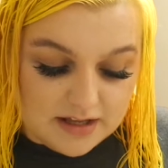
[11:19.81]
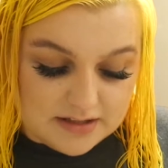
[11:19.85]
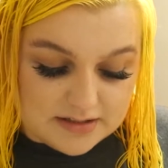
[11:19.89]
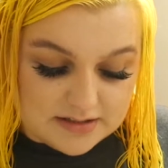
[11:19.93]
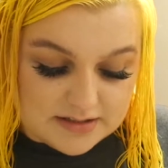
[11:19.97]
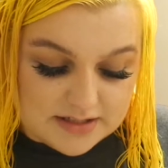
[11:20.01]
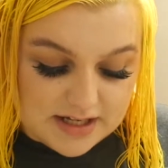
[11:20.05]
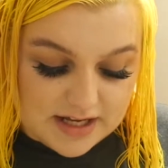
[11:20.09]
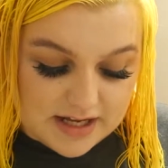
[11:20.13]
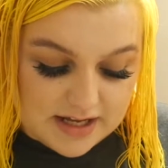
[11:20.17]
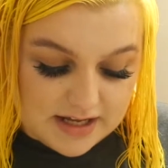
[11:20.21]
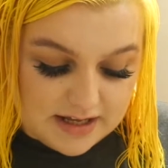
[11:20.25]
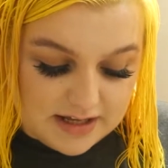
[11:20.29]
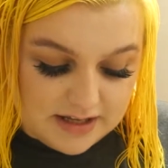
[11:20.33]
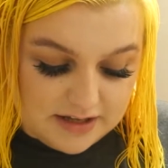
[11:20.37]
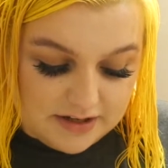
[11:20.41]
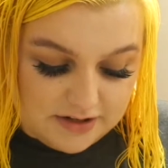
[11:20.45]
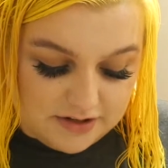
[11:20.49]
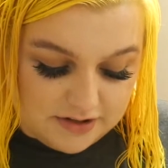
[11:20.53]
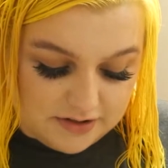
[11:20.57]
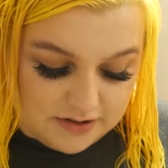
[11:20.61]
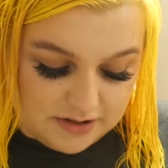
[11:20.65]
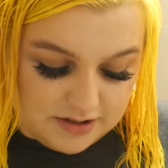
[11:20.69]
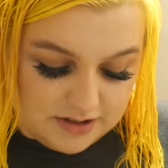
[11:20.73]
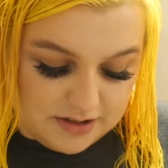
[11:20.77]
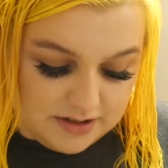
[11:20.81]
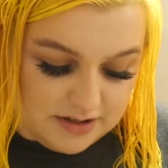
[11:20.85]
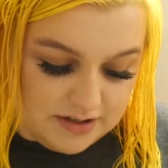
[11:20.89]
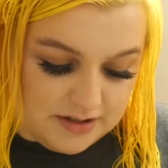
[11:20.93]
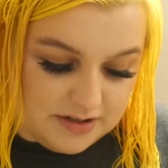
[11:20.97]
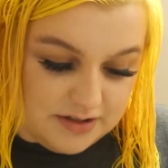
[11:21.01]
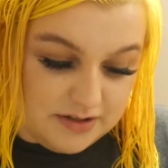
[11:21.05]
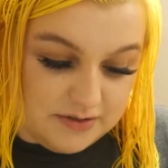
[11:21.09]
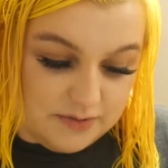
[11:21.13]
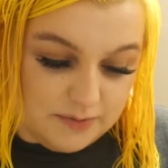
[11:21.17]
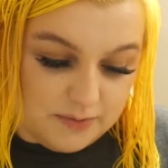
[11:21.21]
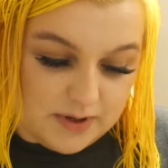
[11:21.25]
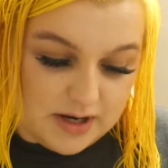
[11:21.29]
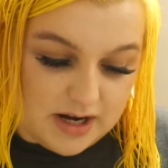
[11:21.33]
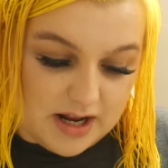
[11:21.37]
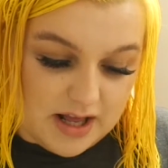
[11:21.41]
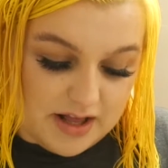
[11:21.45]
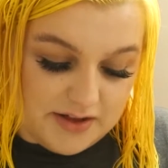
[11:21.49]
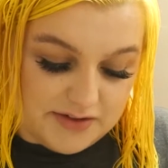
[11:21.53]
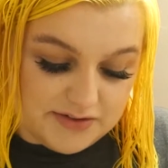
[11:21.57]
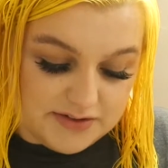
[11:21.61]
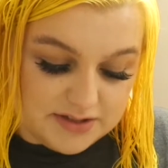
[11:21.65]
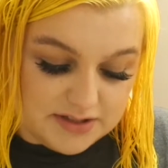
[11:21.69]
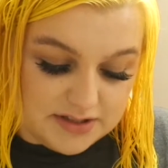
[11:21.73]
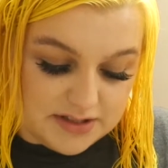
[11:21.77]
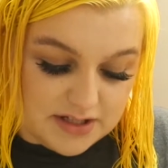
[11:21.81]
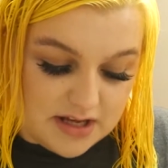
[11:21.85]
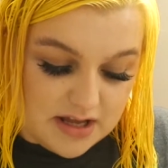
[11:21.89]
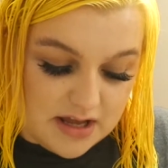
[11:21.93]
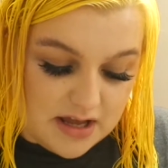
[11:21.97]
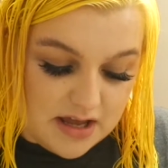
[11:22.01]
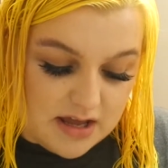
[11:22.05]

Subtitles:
dye or what else,